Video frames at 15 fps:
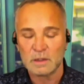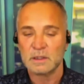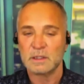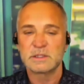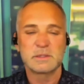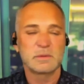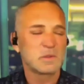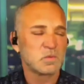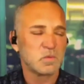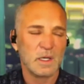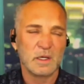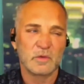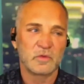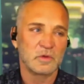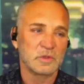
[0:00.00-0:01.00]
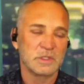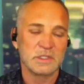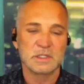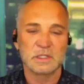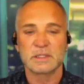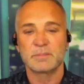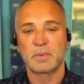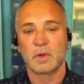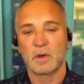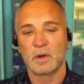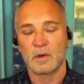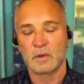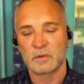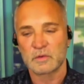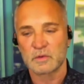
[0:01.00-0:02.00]
And she was wonderful. She took a
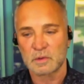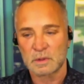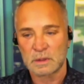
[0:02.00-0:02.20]
pause.